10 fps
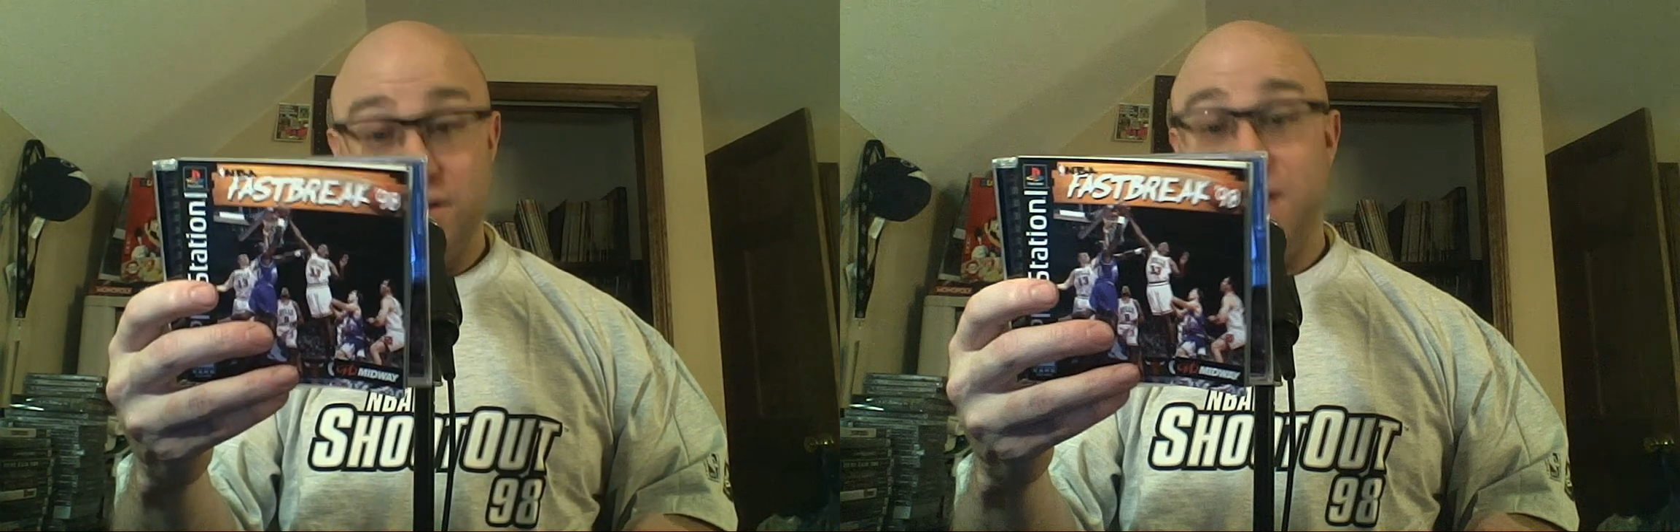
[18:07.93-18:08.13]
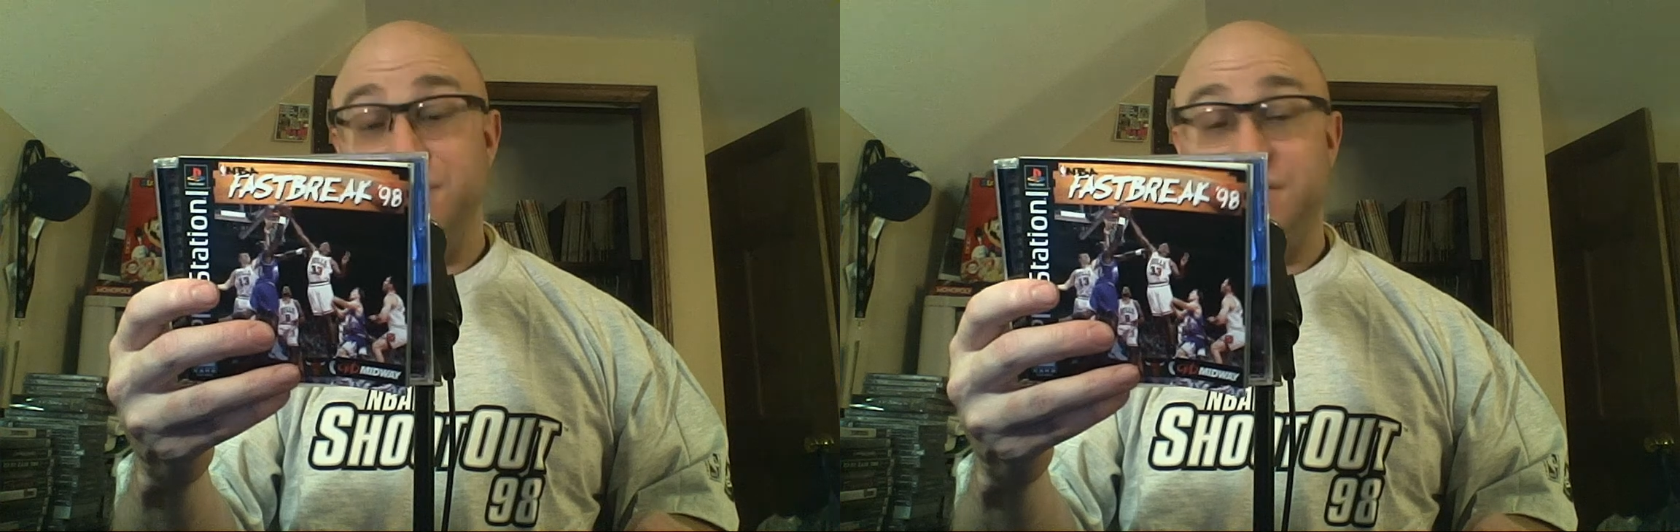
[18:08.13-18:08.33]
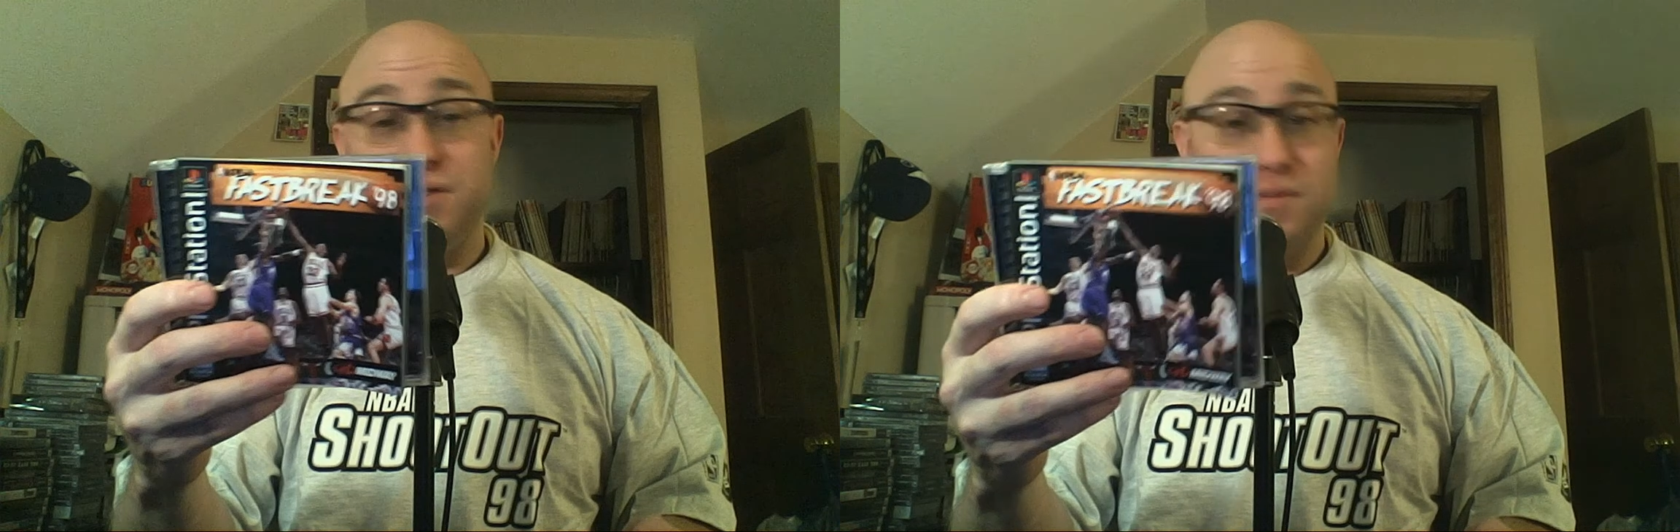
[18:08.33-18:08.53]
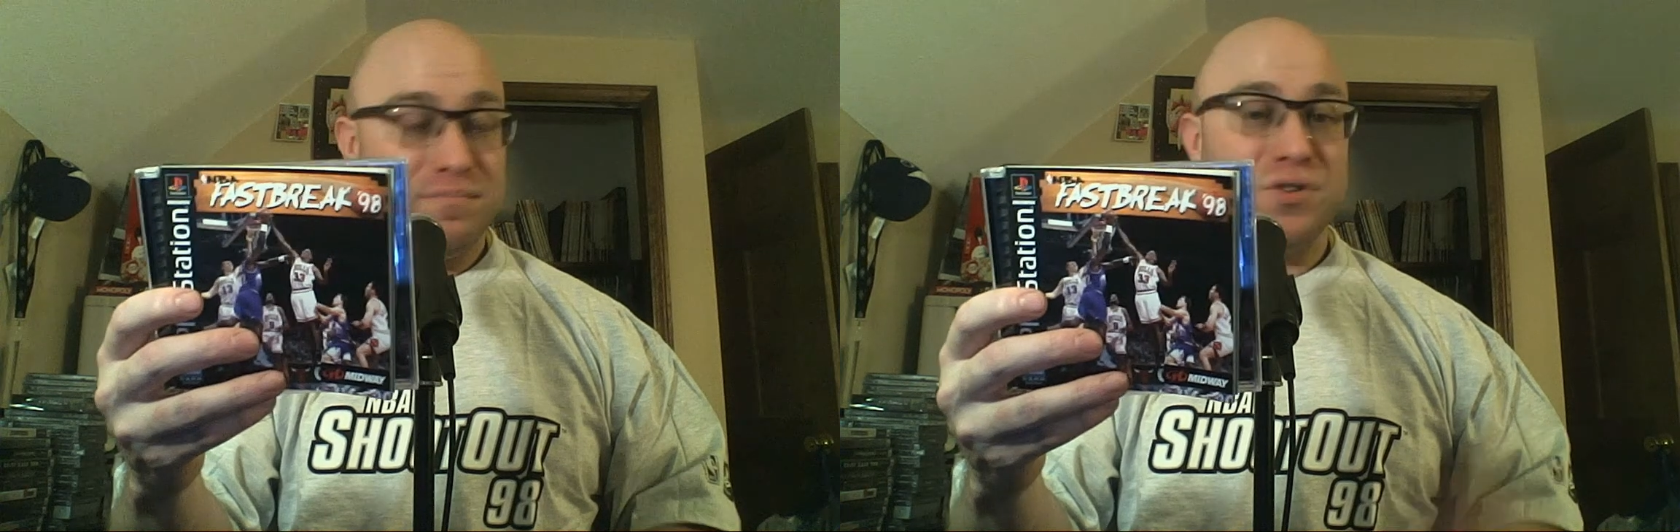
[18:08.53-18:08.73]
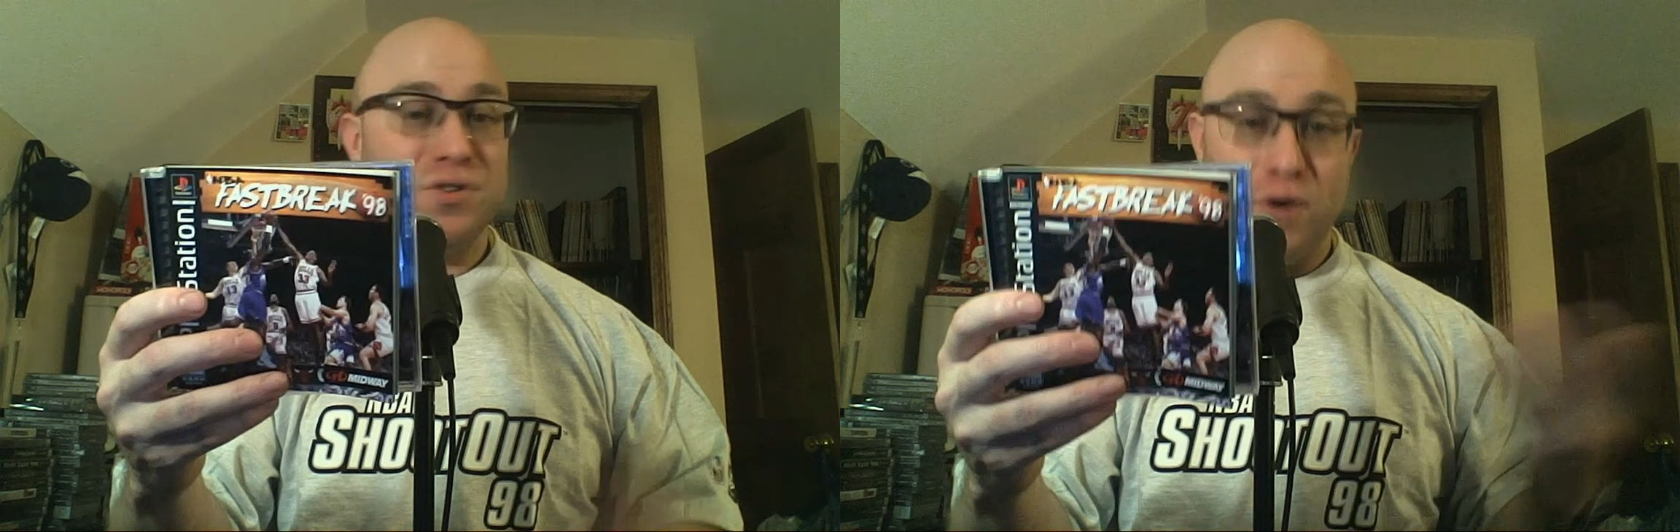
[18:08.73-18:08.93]
list.
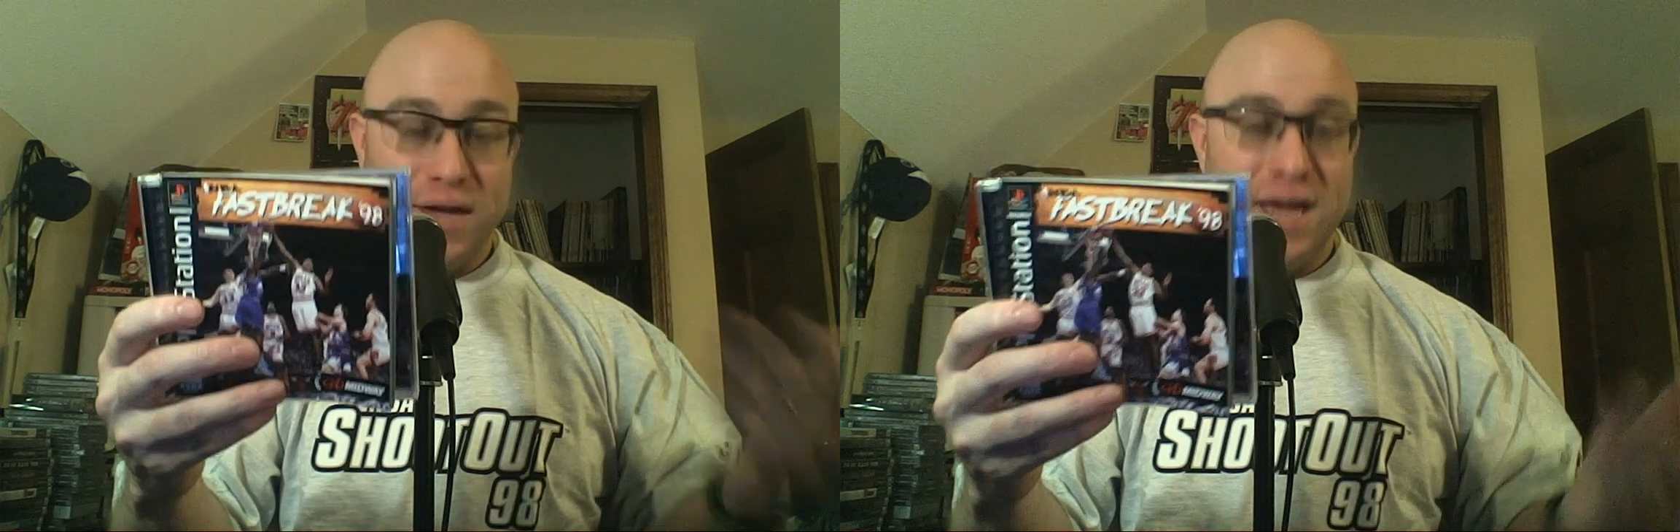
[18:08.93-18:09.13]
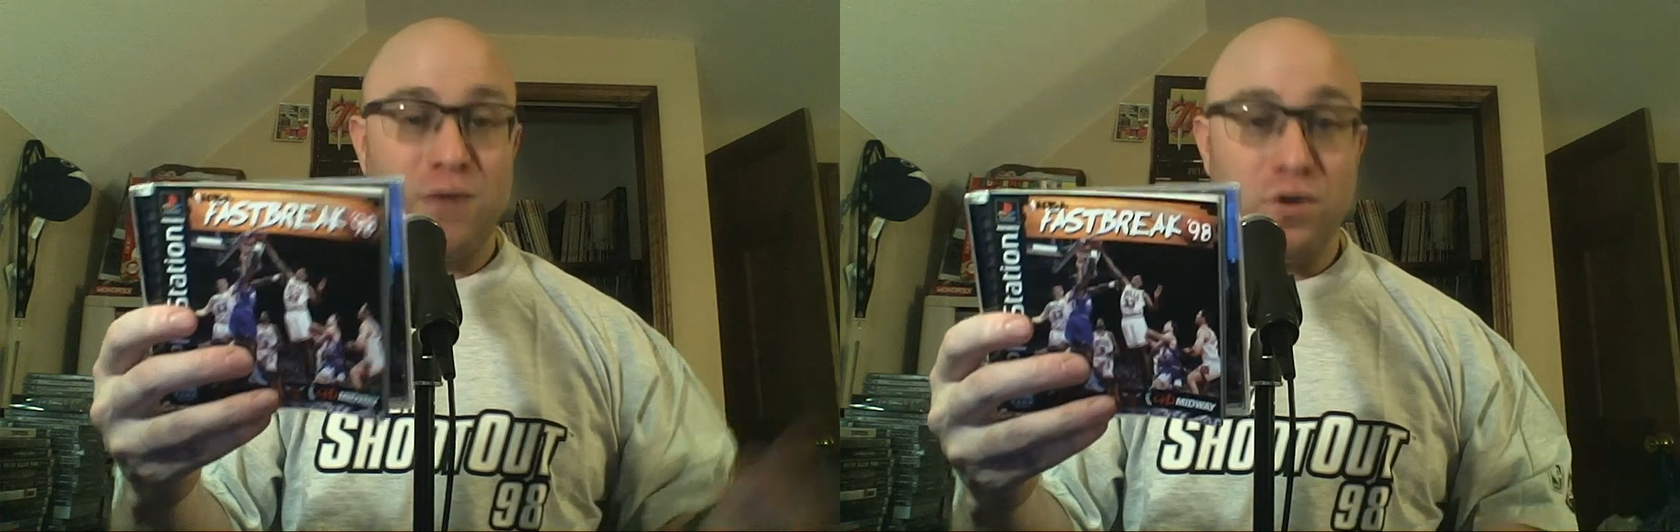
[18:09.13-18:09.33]
So again,